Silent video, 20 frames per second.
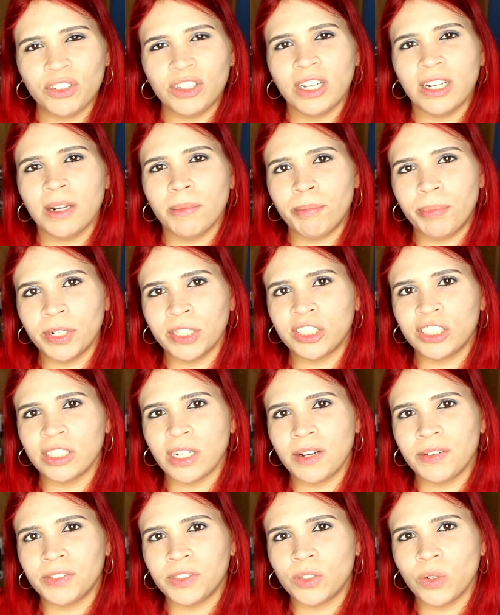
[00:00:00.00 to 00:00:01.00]
you done a
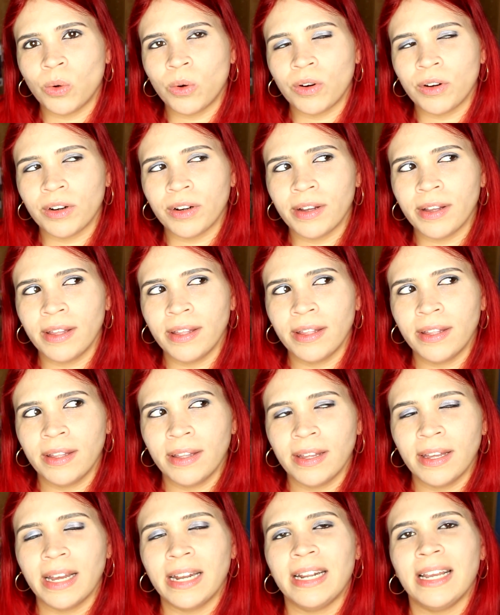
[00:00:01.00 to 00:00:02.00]
bookshelf tour?
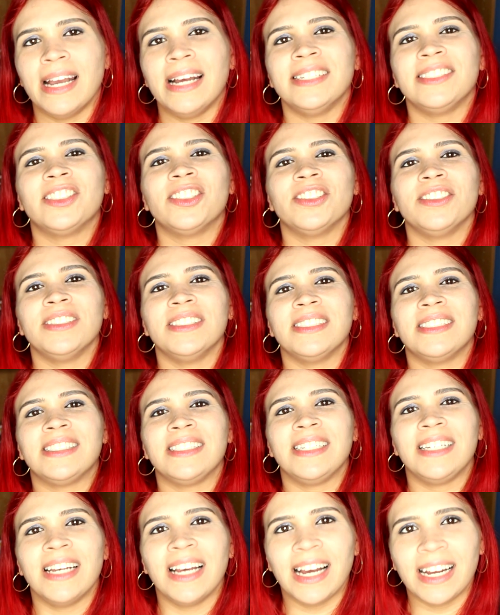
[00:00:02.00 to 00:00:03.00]
The answer is
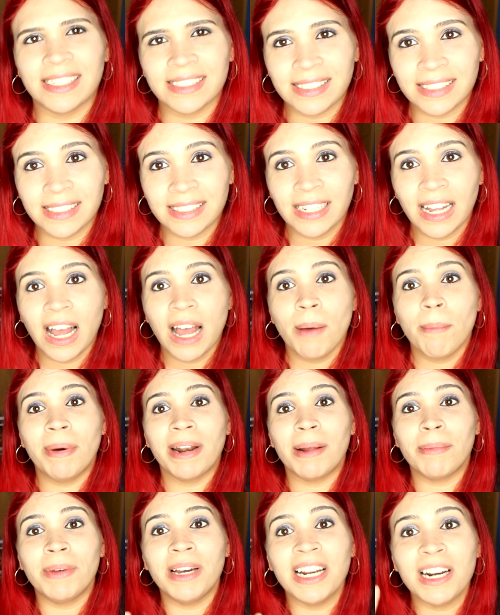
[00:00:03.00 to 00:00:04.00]
yes. But
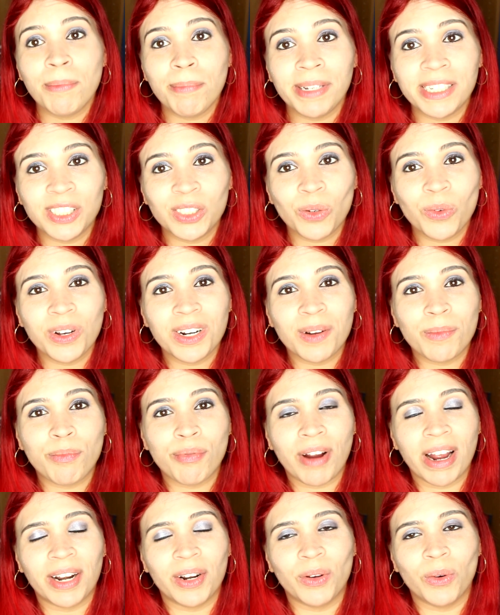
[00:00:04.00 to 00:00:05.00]
I'm gonna be doing a
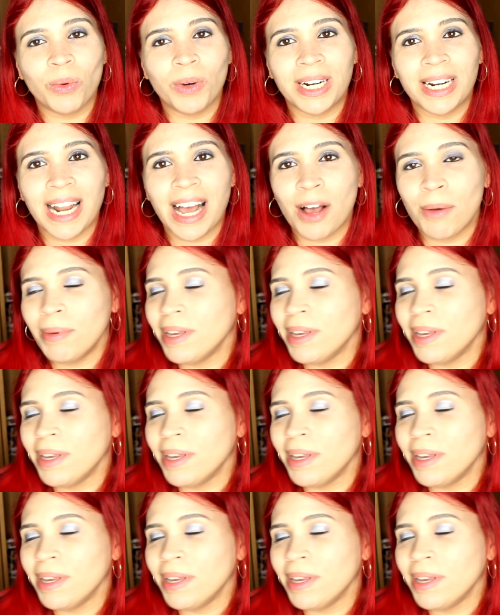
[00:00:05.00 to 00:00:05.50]
brand new one now,